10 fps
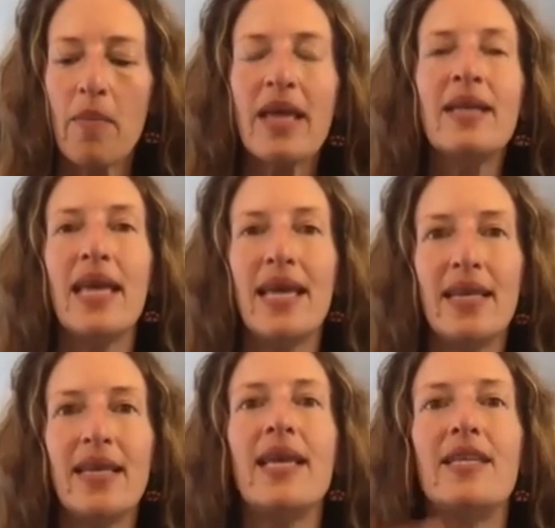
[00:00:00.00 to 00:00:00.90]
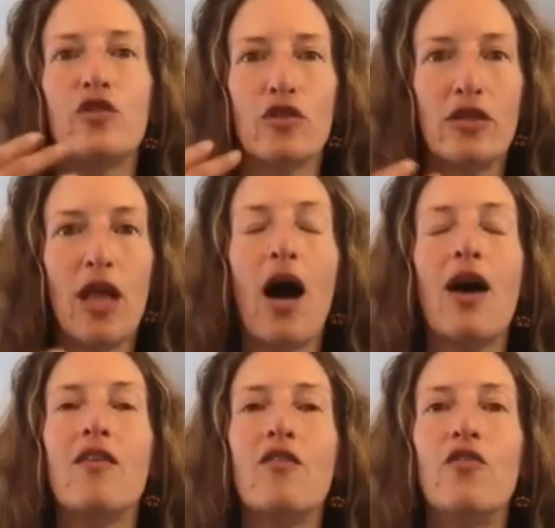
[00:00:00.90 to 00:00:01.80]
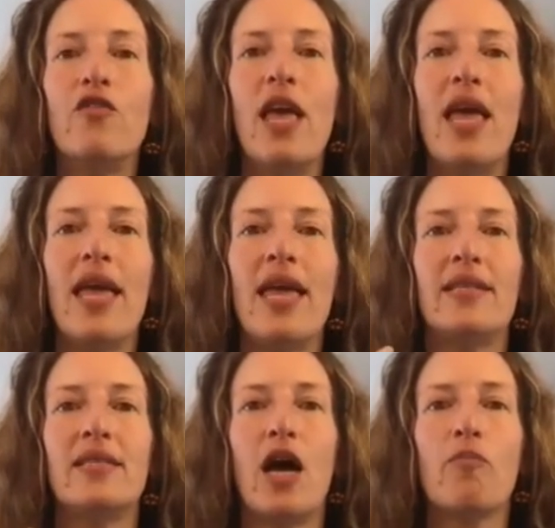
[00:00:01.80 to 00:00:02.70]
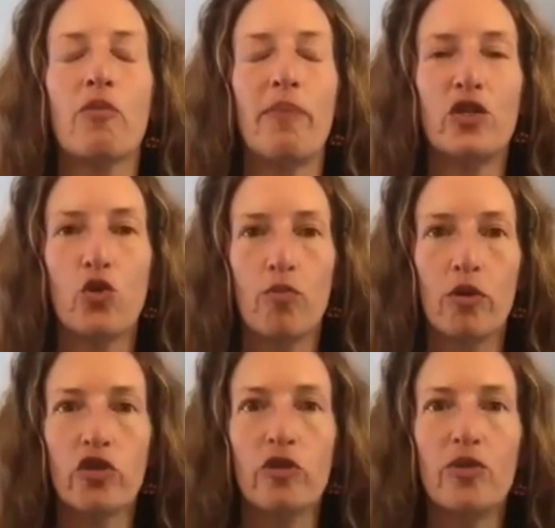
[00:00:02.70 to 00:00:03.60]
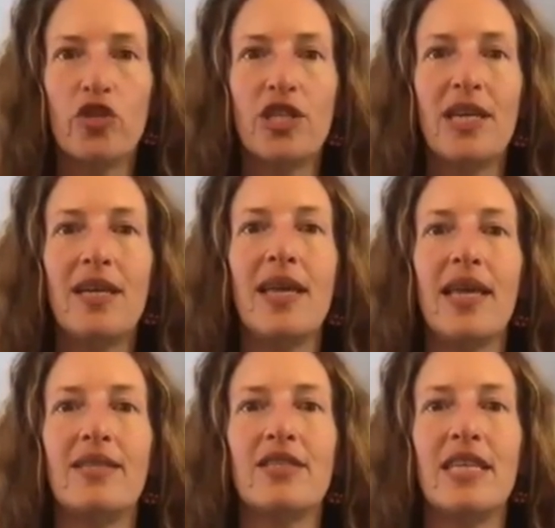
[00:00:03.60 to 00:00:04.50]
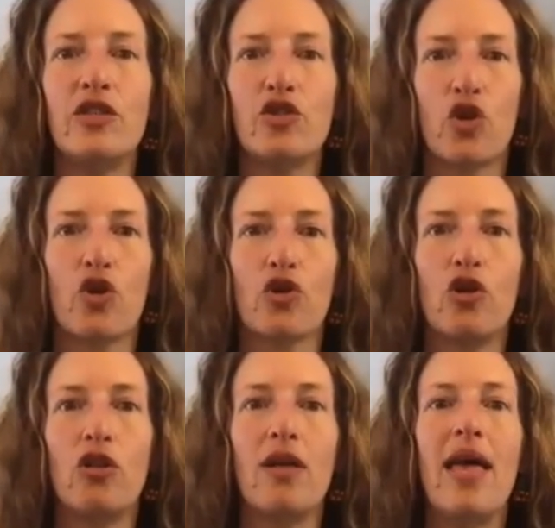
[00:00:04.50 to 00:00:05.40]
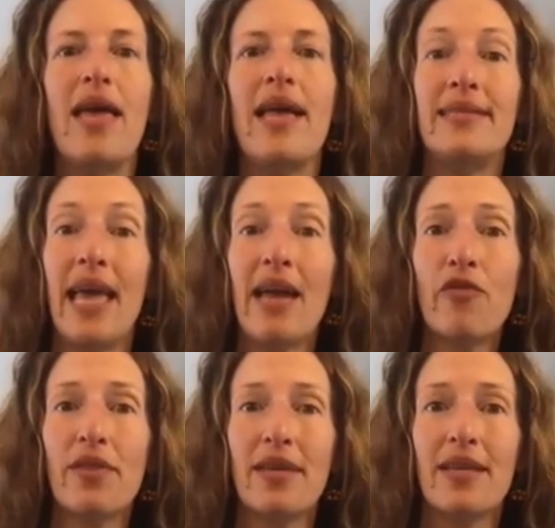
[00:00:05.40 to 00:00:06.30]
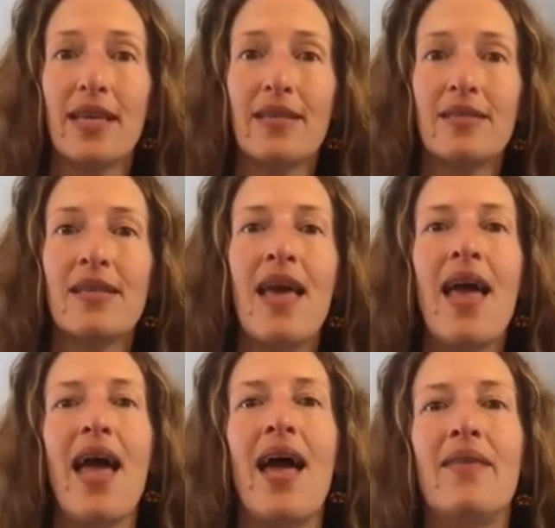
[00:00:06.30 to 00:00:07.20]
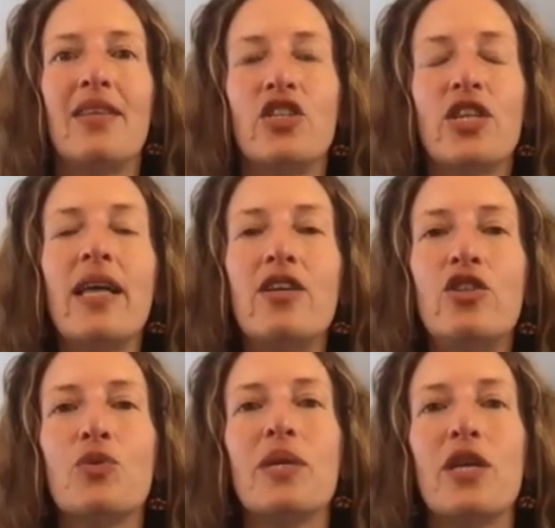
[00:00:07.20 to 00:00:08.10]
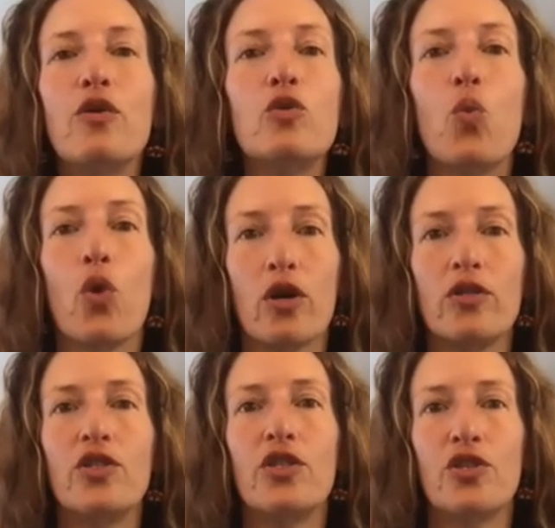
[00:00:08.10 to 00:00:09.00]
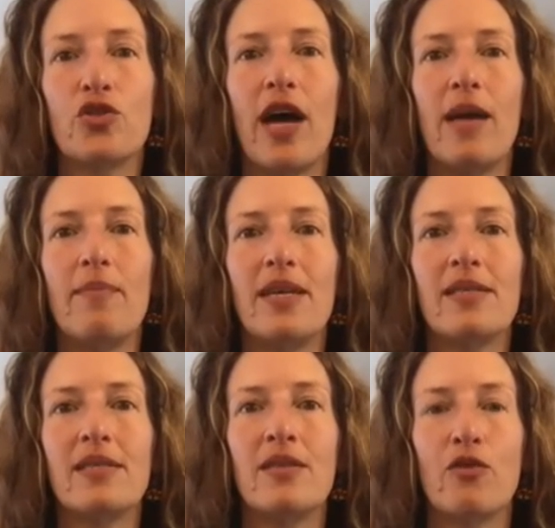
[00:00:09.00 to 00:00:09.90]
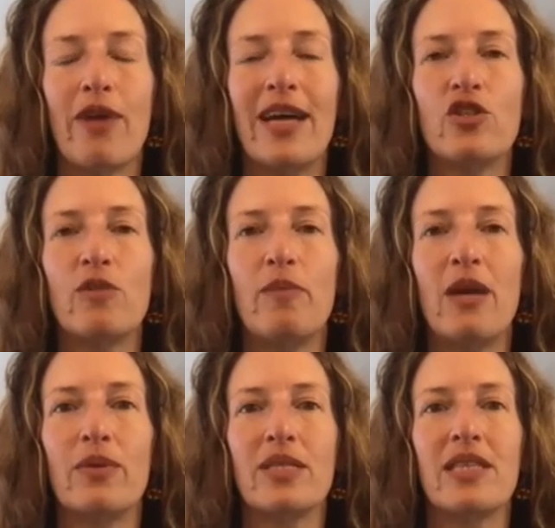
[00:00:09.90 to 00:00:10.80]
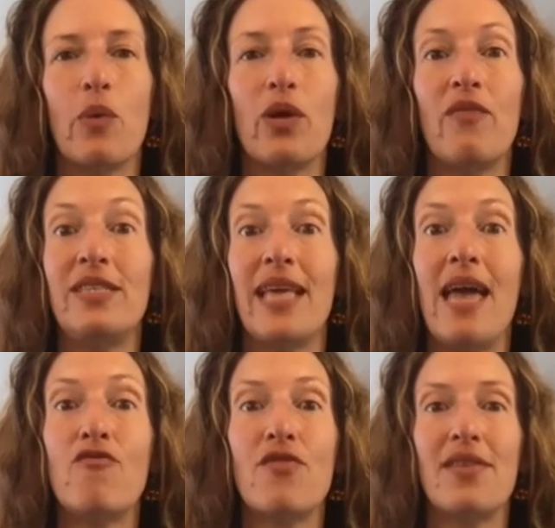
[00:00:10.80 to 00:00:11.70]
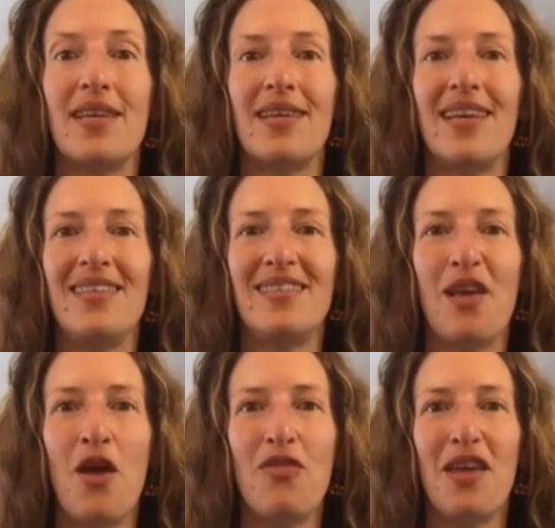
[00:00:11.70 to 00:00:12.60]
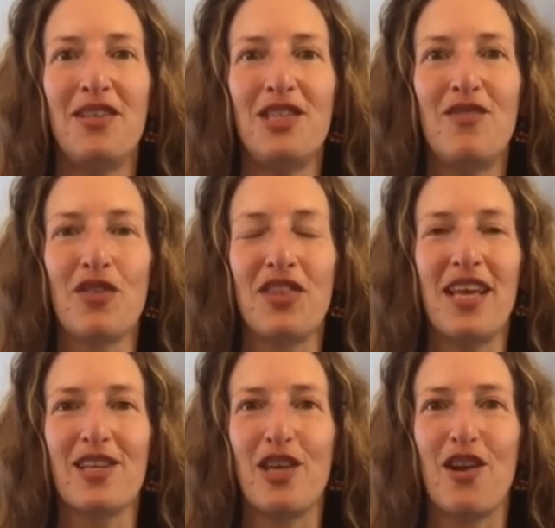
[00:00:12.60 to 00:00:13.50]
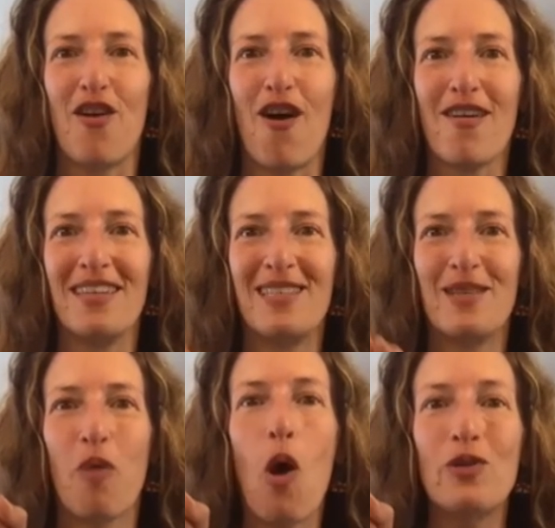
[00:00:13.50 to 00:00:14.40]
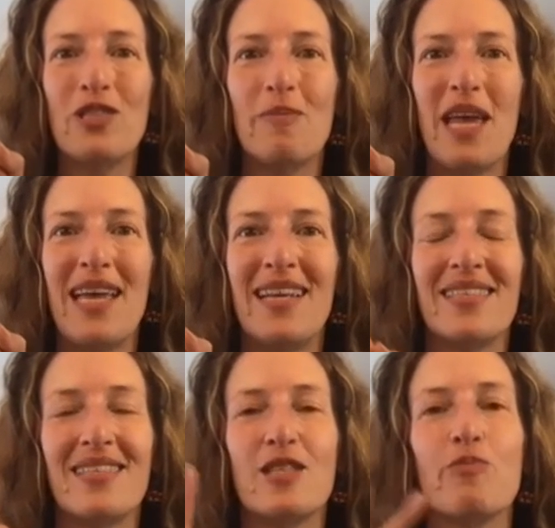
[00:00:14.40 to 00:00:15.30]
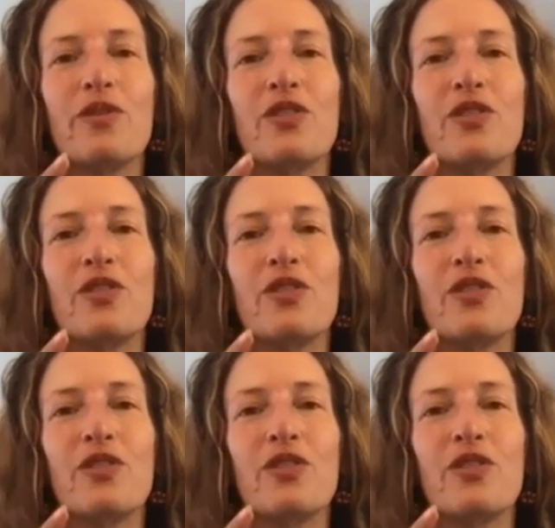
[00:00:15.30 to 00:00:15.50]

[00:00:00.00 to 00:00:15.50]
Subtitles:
it's love, it's a perpetual motion machine, it's eternal, it's everythingness. And the challenge is when I use words to describe this, the rational mind wants to say, well, if it's everythingness, then it's even things that aren't supposed to be in existence. But